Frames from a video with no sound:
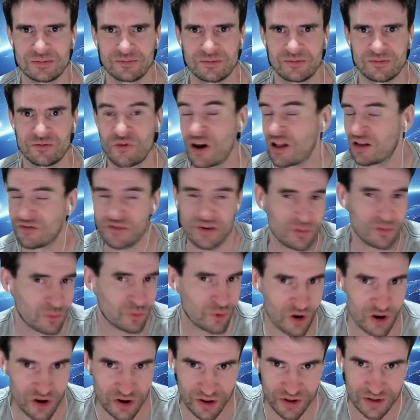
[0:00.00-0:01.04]
relevant
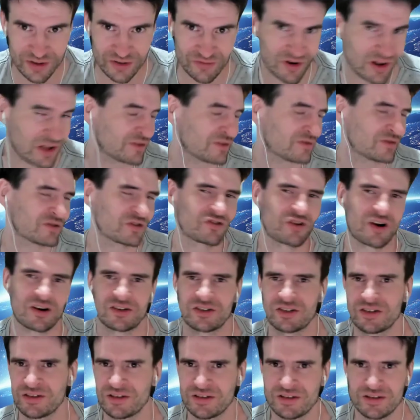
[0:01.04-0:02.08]
words, relevant
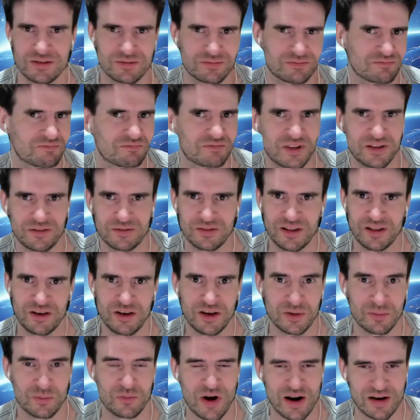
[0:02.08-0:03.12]
structures that you
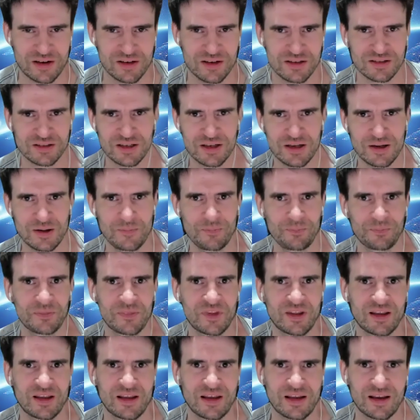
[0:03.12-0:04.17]
can practice
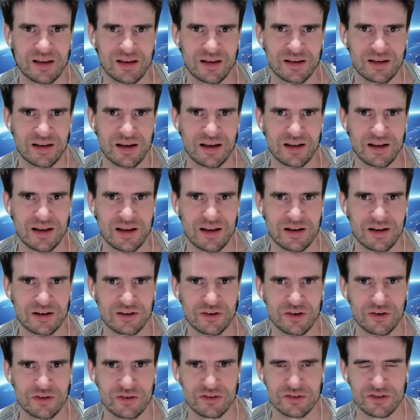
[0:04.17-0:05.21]
and
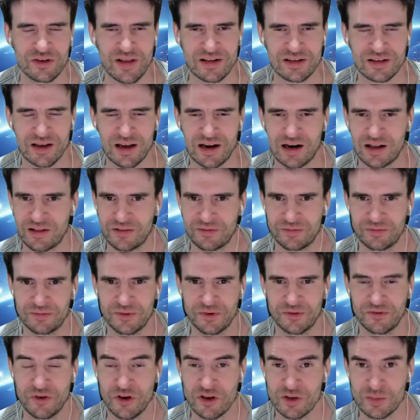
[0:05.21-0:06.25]
do. So that's kind of
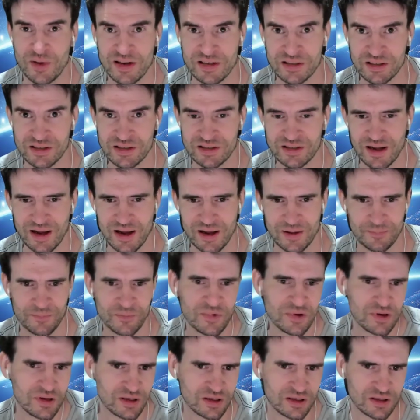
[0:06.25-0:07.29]
the first place to start.
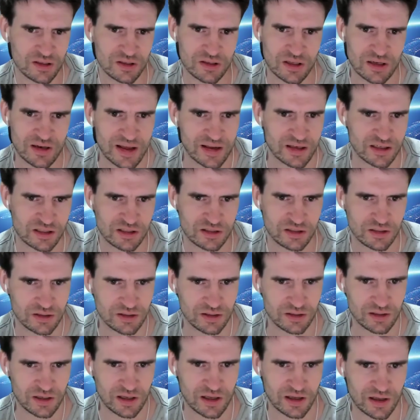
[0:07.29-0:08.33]
The next
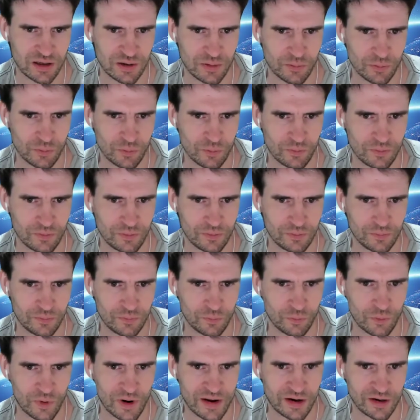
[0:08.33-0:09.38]

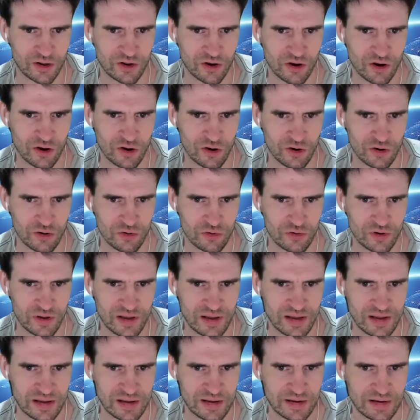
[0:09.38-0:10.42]
way to go
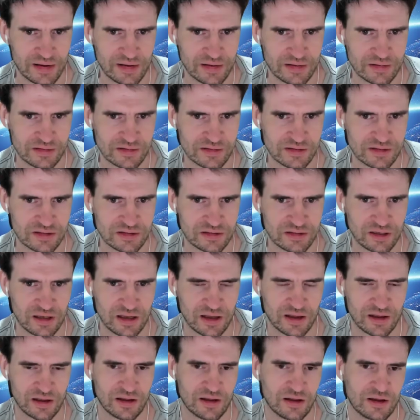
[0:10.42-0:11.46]
is,
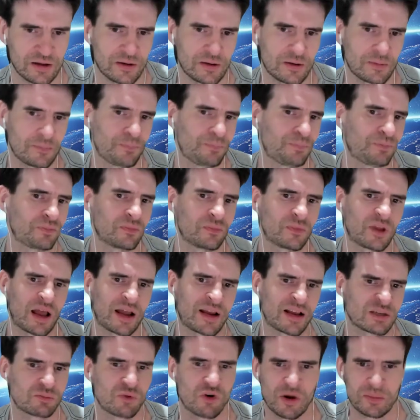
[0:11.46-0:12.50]
I
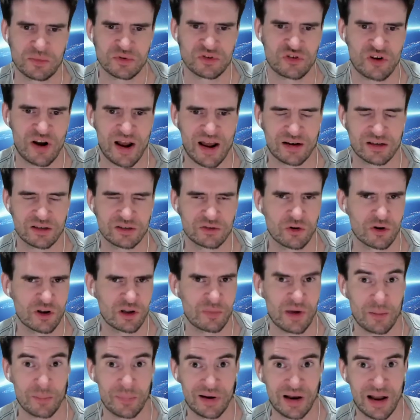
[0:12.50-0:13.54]
guess, more abstract,
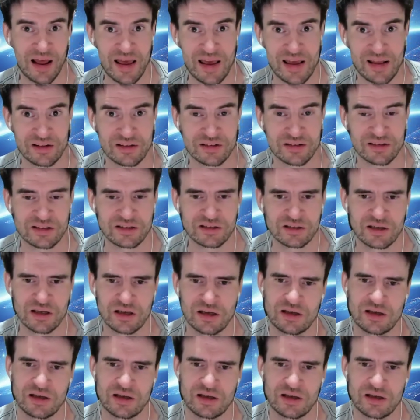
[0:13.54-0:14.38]
talking about plans,